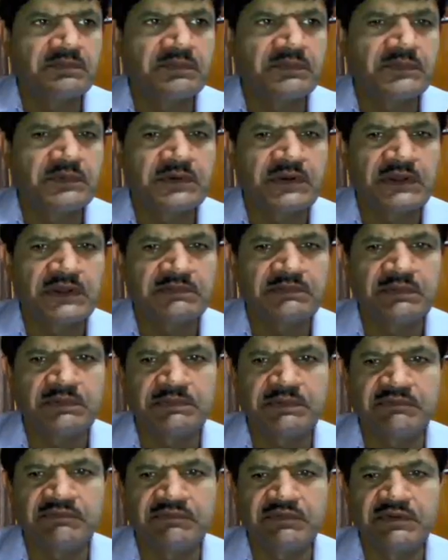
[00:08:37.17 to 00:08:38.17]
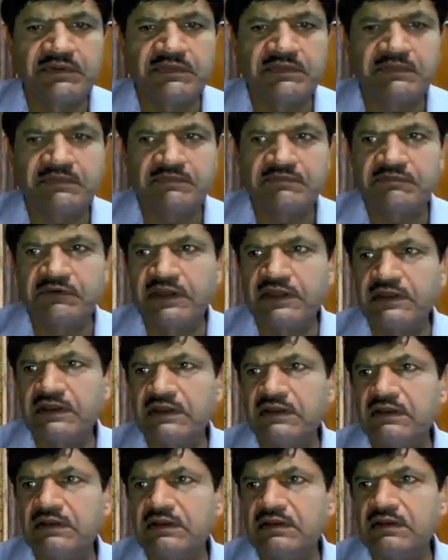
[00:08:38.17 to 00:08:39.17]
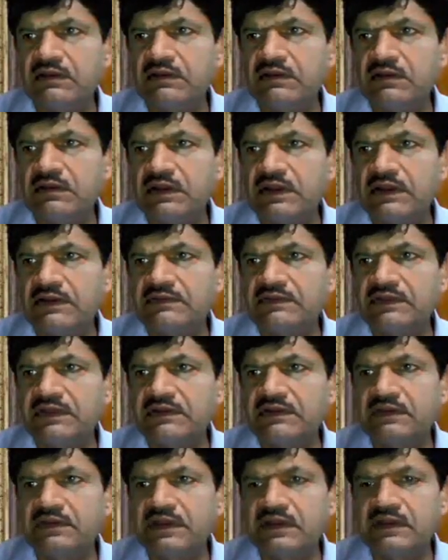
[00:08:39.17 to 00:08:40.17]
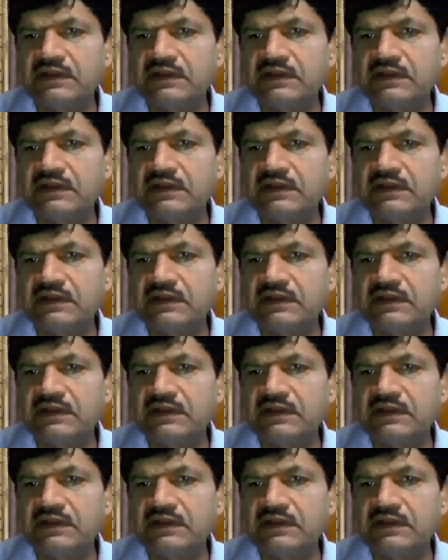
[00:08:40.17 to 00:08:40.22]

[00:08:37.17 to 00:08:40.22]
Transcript: RAS mapper file and then I'll